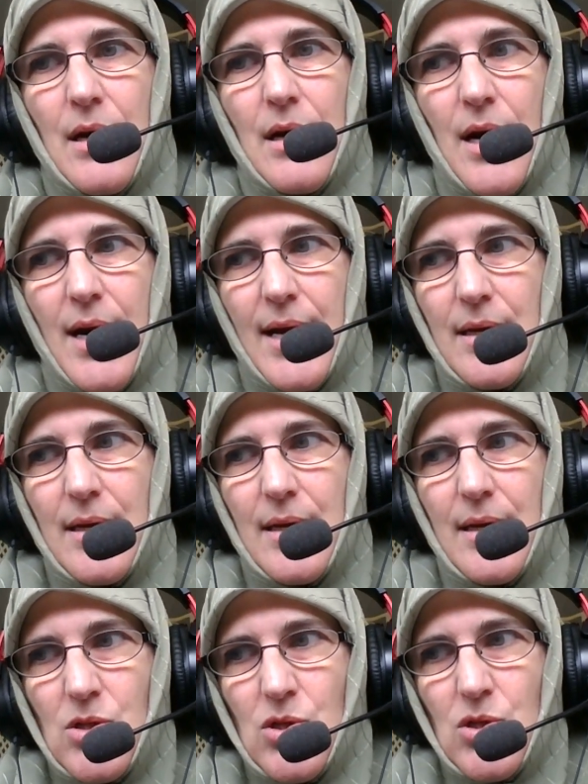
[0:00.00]

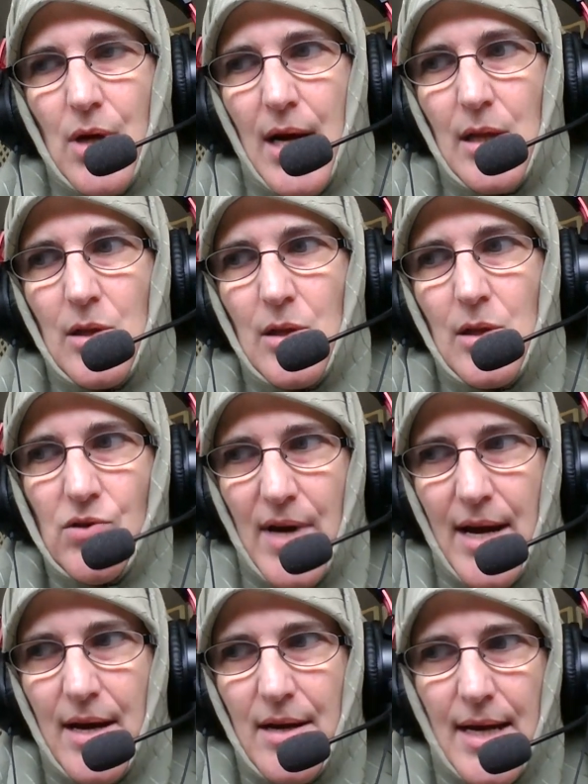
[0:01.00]
I looked
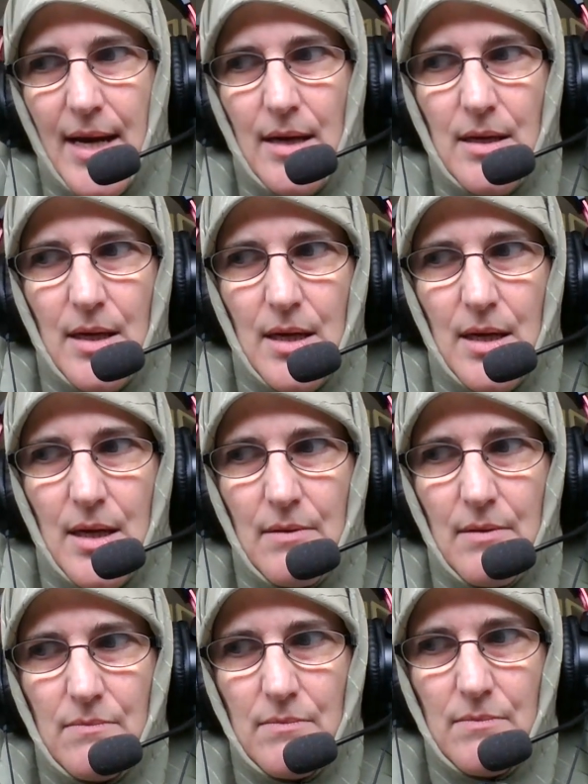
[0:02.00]
around
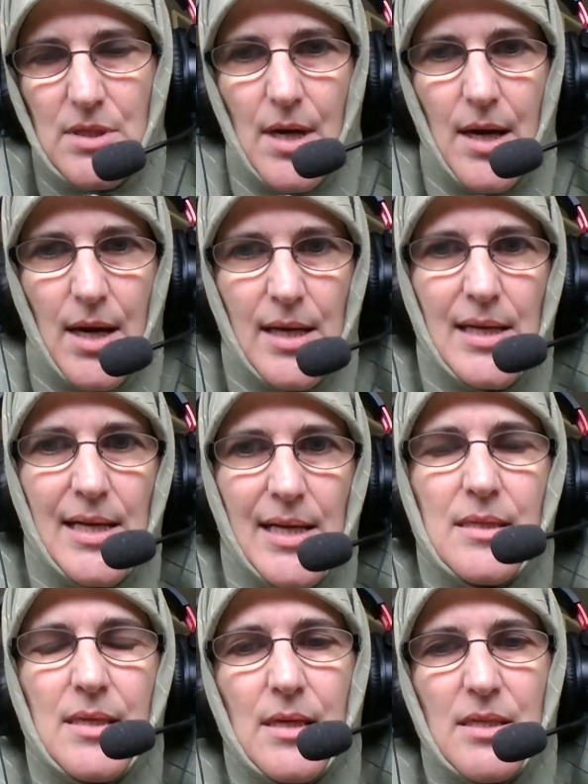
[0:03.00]
at
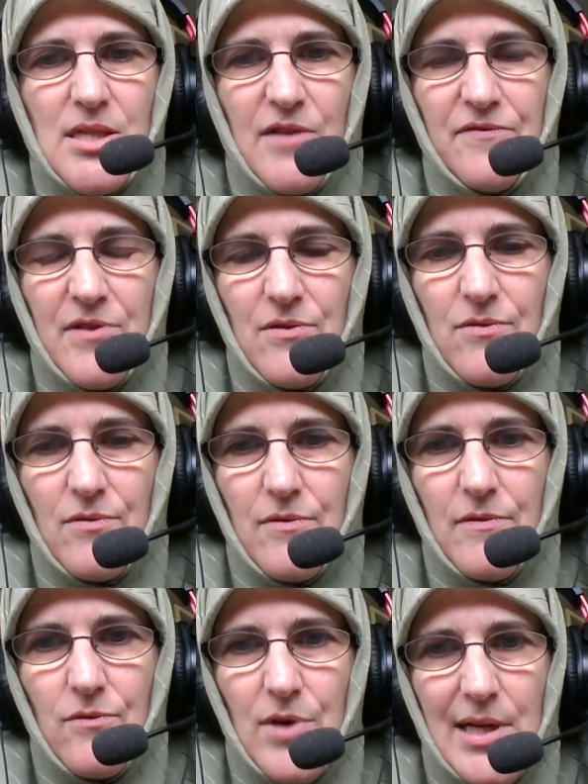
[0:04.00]
least 6 different
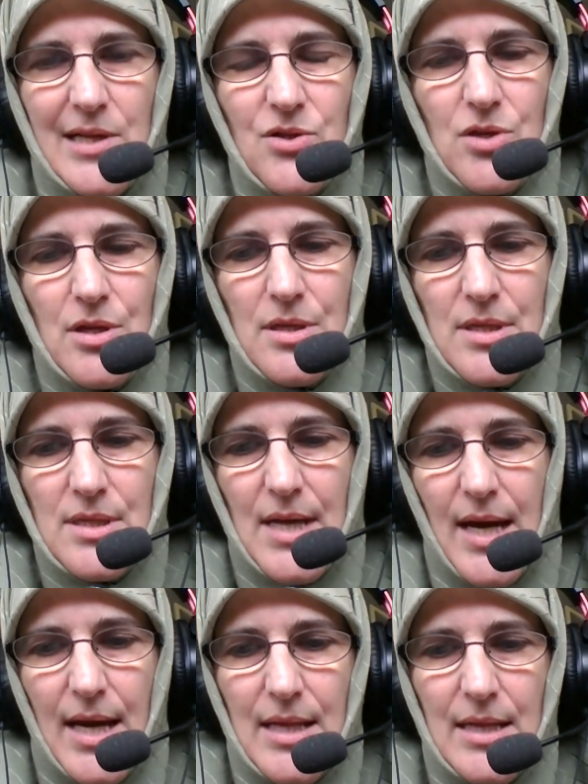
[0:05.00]
religions,
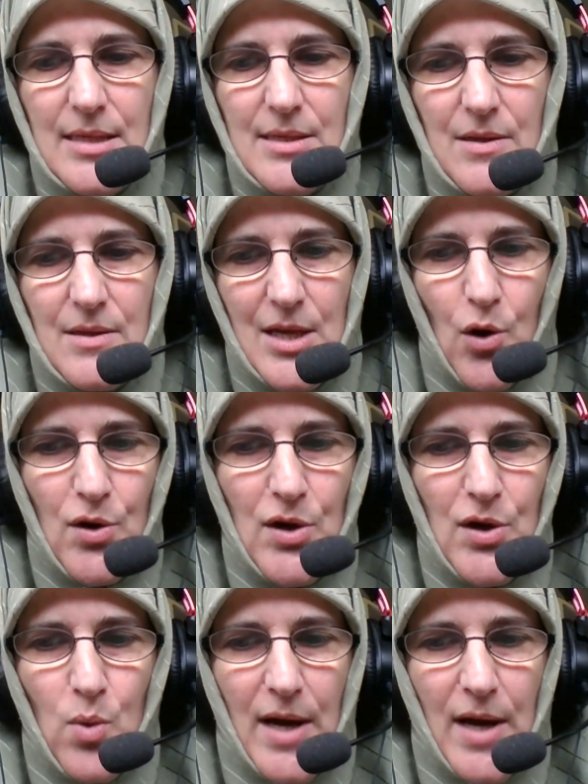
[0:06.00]
and the only
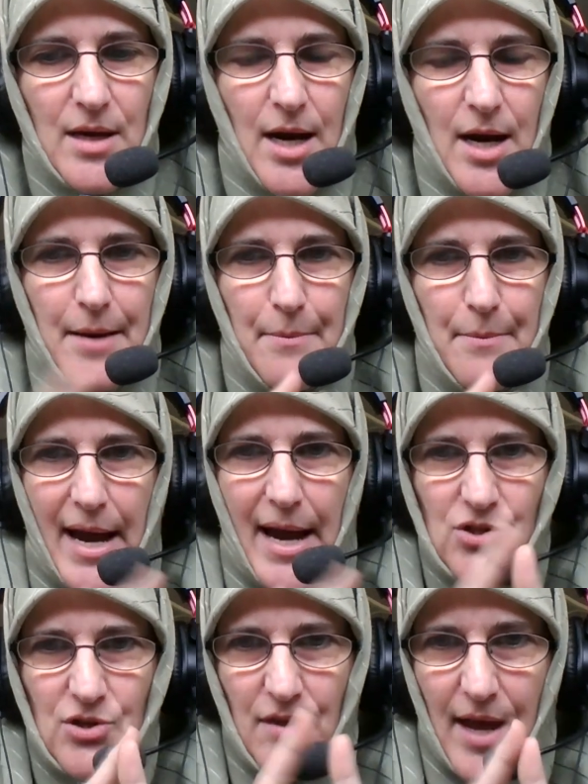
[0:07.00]
one that kind of
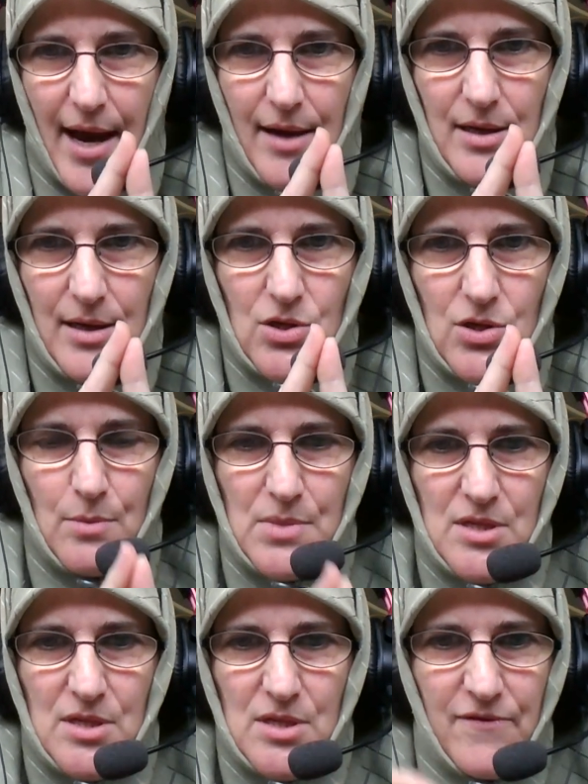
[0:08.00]
matched that in terms
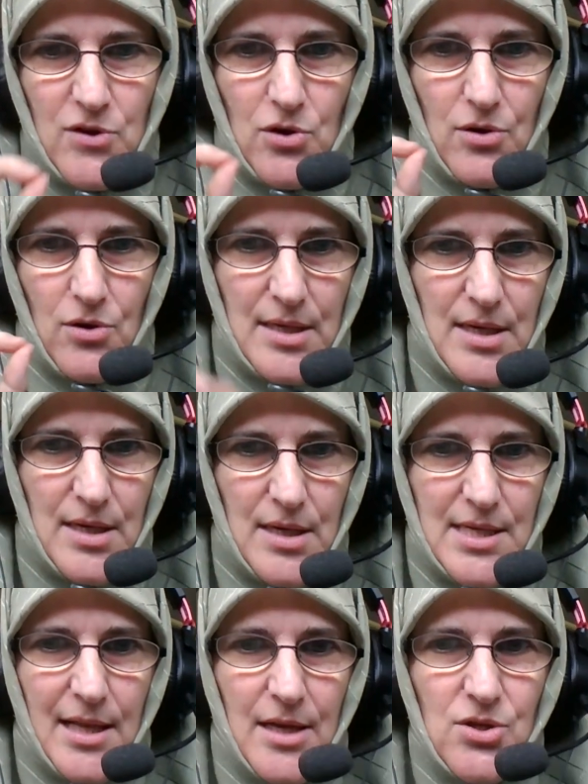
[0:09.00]
of, an
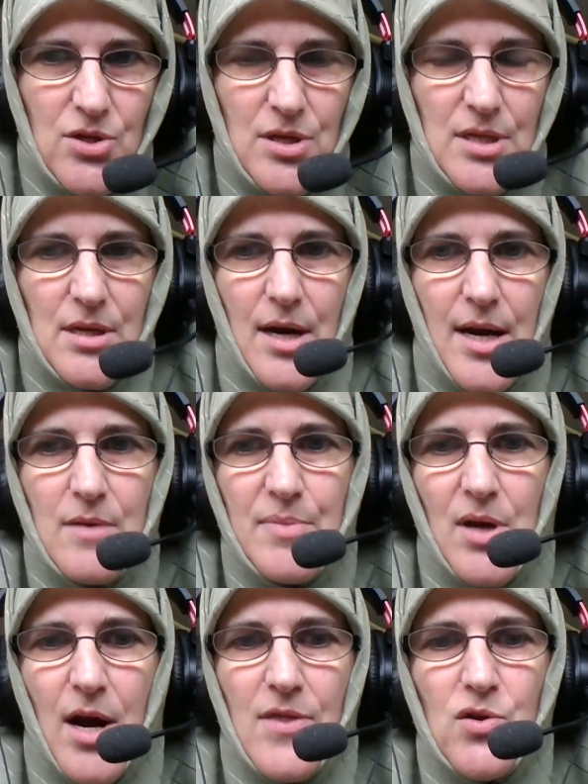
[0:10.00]
intelligent design
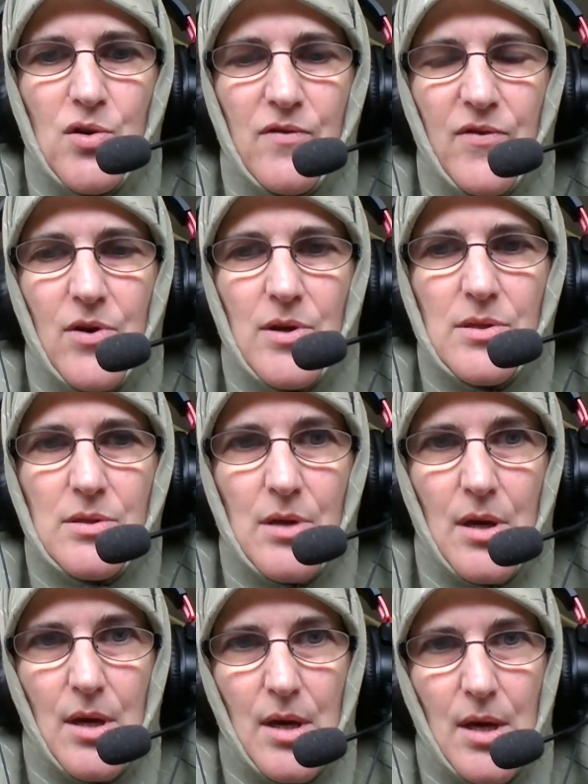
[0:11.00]
behind the universe
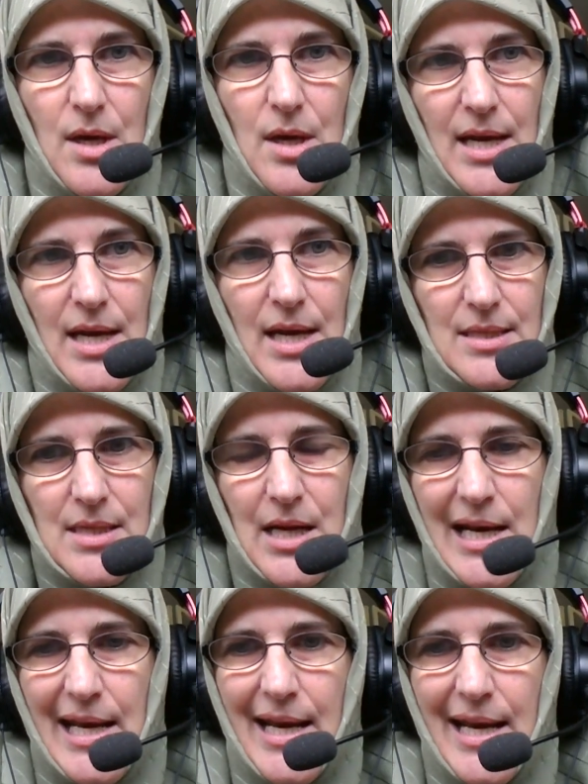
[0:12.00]
in this
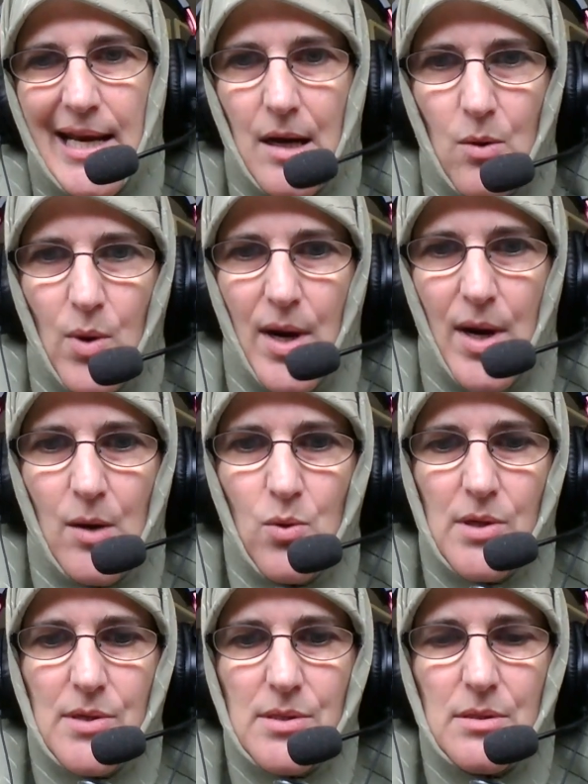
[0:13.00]
clear way
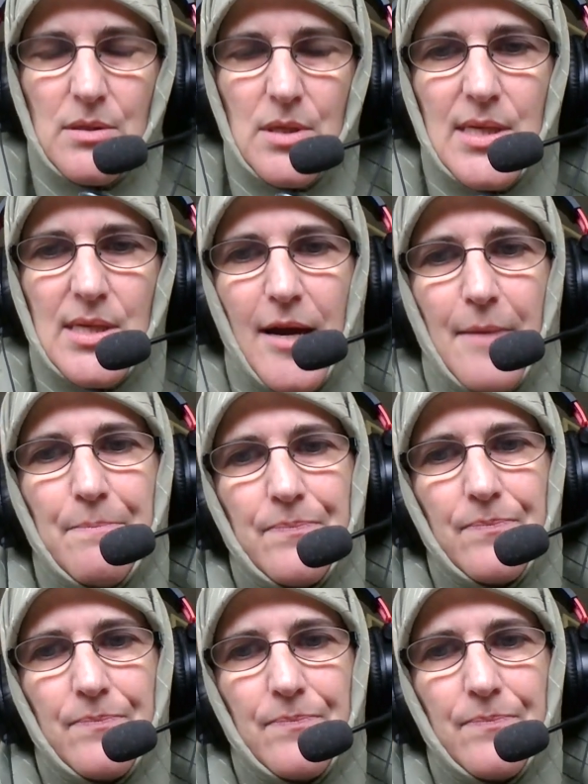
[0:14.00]
was Islam.